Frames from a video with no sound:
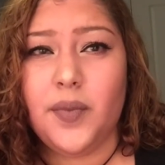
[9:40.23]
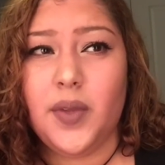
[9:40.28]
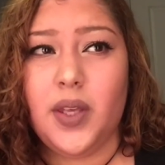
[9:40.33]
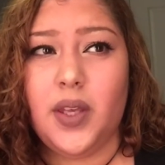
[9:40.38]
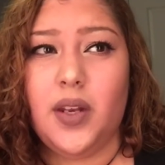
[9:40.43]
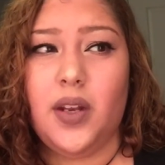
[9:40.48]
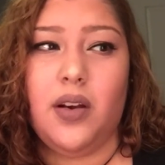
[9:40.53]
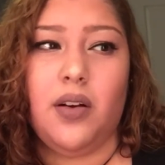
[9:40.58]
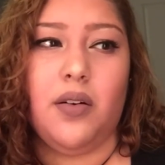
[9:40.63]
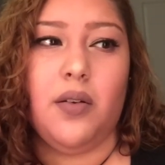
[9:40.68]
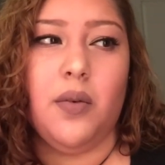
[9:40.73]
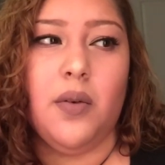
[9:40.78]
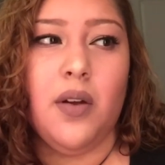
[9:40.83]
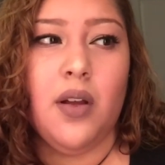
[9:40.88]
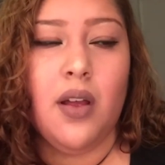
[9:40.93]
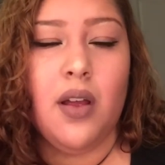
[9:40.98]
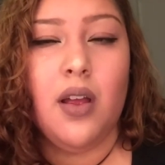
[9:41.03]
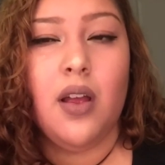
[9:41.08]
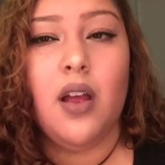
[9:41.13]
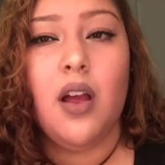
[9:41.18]
you know,
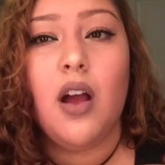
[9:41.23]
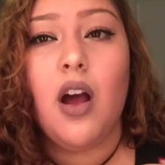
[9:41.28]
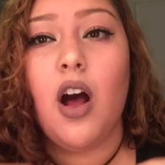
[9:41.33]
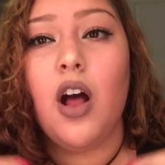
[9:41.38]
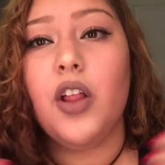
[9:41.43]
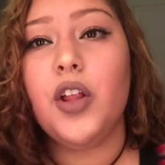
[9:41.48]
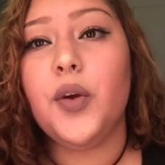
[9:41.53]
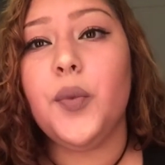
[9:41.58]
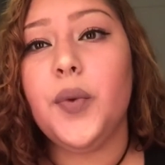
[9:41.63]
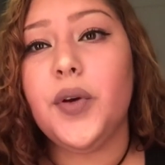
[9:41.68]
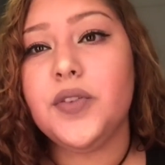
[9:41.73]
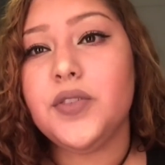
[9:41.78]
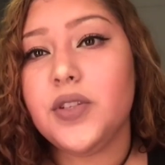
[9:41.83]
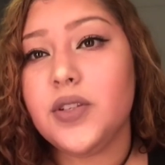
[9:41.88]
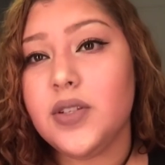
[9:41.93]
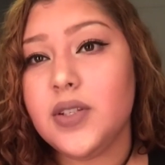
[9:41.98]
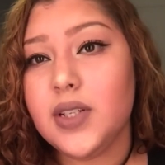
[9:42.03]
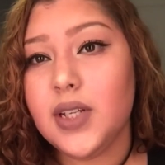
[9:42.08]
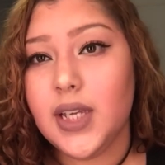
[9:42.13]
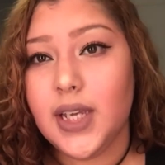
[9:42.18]
collarbones
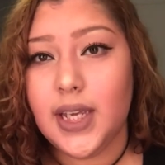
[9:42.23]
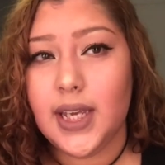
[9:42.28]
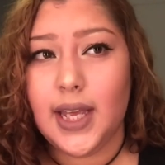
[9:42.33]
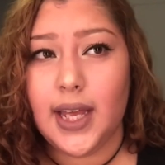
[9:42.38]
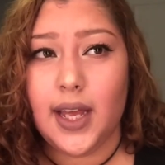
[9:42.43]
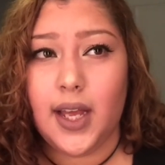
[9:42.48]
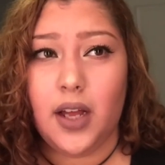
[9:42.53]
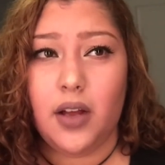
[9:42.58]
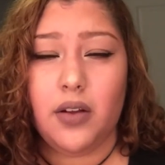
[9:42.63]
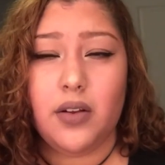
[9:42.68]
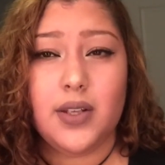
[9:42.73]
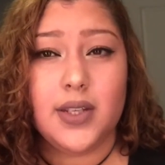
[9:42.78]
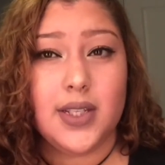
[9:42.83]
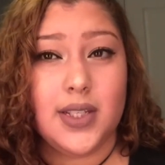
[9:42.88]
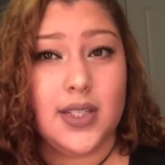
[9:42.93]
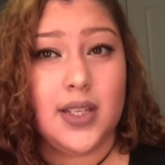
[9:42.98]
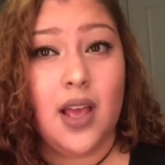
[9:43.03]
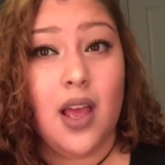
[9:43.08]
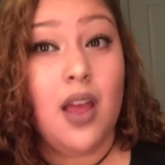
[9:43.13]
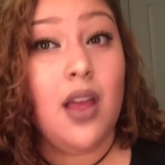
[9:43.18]
are sticking out,
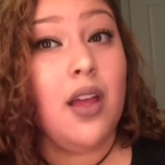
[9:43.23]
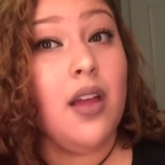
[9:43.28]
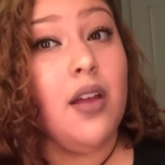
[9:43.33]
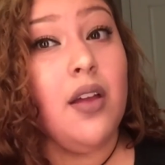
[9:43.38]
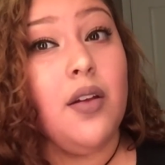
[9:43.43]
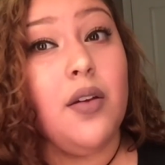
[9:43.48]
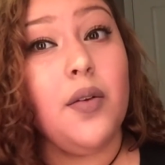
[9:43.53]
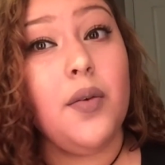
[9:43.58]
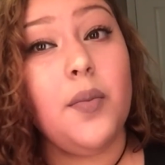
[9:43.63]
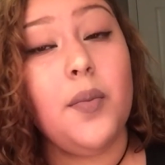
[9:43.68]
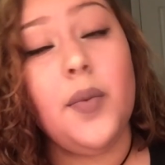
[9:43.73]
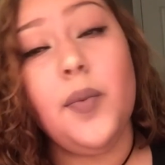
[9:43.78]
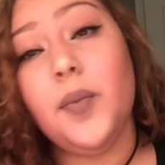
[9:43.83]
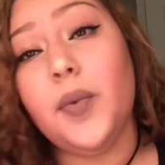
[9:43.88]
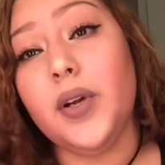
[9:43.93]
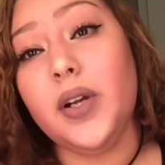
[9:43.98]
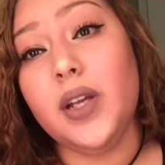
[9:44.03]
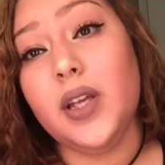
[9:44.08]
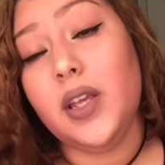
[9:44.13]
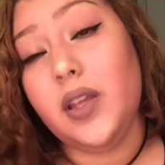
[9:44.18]
because
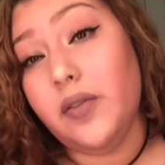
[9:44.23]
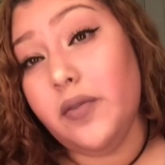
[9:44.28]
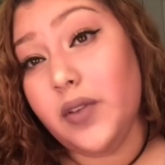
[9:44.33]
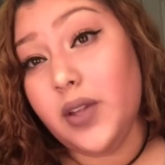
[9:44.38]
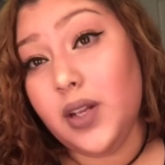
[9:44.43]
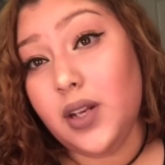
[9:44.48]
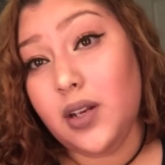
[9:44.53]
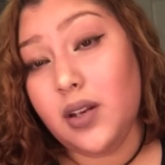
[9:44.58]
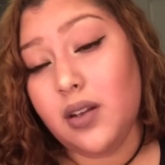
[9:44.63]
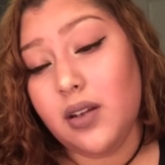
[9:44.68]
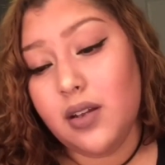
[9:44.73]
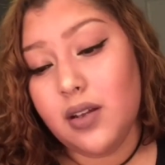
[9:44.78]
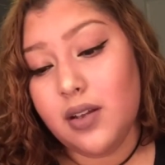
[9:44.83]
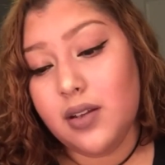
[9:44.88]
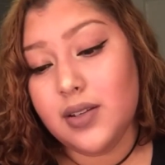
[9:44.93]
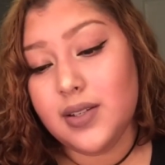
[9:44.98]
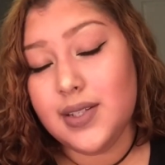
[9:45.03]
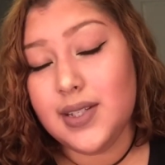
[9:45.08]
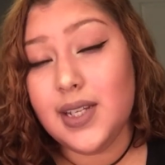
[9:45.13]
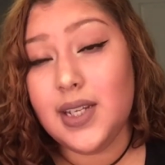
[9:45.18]
remember, even
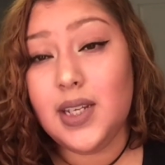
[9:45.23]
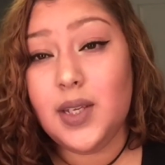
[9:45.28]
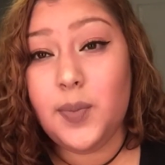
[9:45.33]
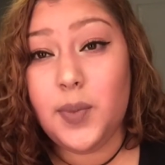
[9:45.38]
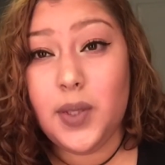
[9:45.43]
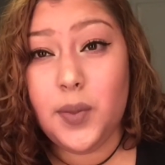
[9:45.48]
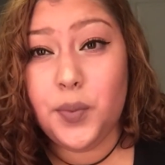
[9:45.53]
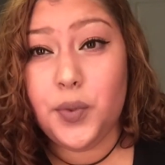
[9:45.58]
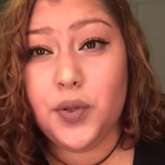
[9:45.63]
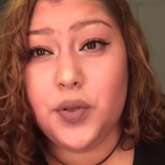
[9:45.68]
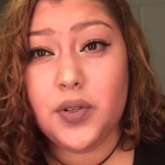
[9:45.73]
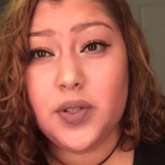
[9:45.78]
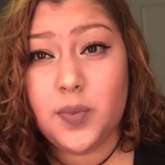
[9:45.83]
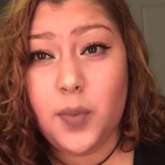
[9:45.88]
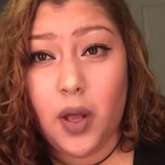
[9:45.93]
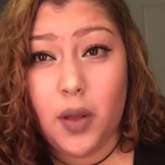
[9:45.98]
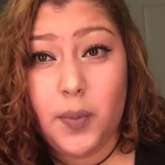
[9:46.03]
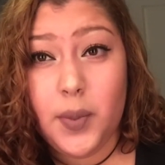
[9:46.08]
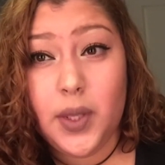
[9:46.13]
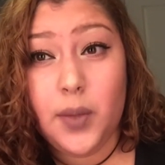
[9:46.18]
skinny people,
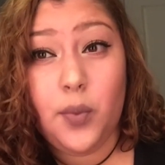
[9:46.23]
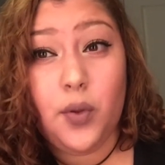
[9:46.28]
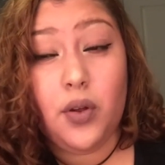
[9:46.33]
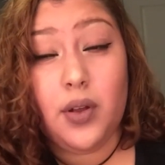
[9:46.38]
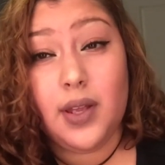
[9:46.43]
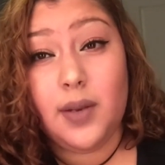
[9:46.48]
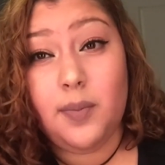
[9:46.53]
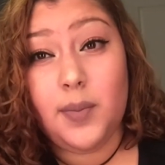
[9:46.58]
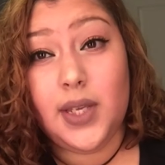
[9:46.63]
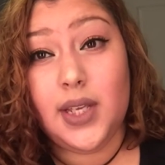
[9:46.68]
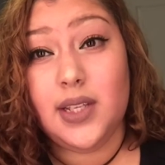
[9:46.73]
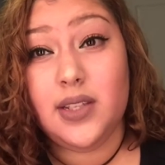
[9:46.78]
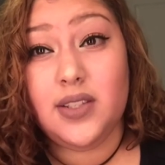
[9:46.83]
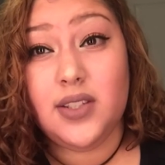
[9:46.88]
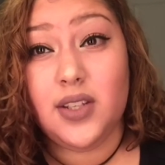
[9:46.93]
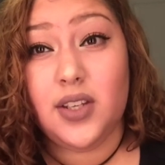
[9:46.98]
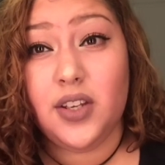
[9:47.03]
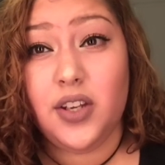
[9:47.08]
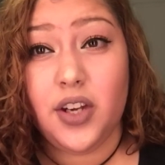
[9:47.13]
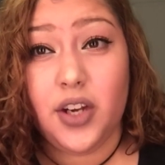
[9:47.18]
small people can be
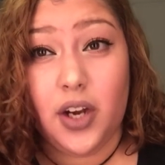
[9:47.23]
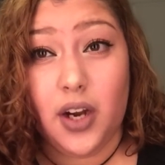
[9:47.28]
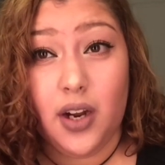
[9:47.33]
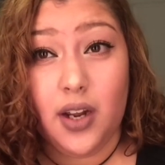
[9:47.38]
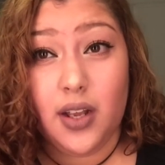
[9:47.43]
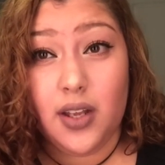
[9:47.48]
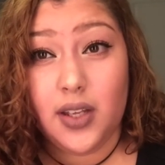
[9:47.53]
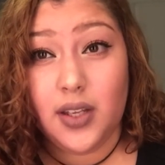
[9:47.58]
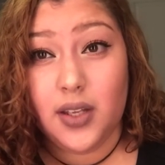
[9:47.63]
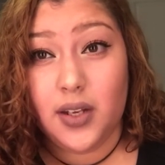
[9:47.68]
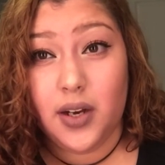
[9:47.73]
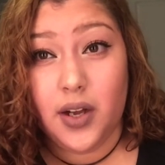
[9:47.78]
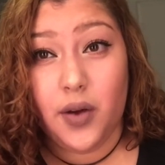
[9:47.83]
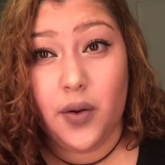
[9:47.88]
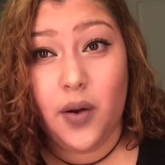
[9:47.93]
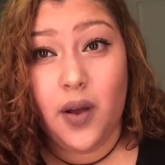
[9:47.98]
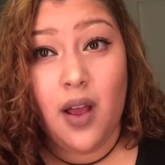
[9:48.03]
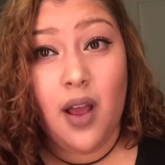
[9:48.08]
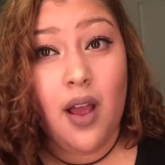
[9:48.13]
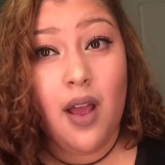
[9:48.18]
insecure, you
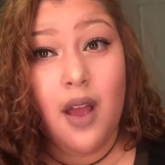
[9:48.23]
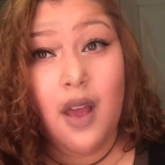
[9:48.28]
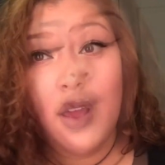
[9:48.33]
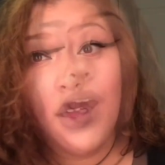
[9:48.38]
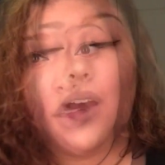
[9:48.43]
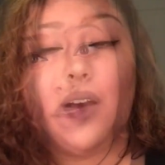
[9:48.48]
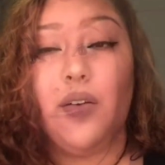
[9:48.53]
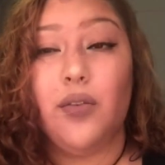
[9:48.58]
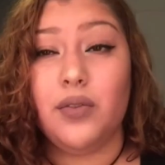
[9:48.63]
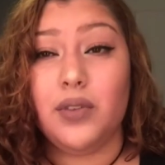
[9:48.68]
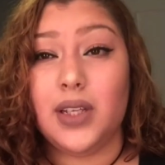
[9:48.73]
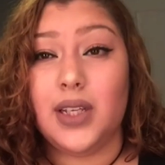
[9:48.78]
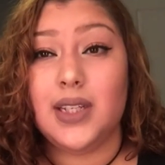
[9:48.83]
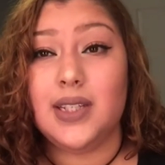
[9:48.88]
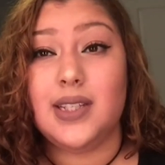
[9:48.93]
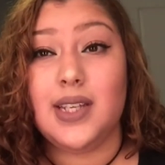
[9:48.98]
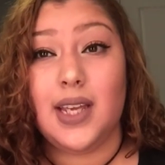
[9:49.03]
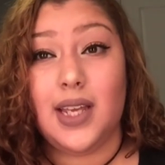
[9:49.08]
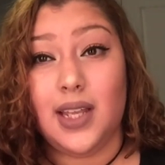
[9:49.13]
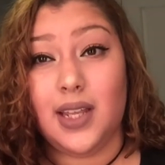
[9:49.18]
know? I'm not only
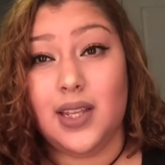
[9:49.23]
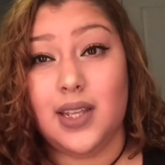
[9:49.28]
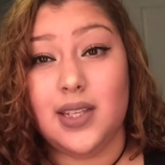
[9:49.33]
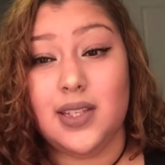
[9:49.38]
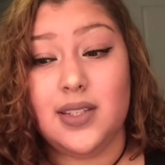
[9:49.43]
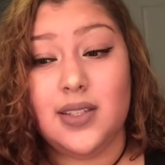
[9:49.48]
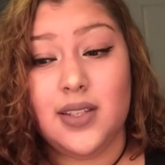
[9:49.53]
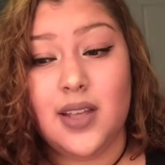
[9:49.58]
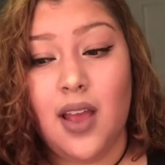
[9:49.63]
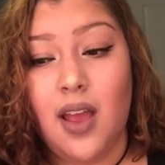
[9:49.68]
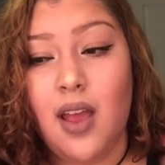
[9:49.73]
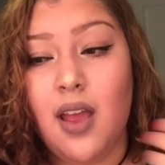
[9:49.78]
saying this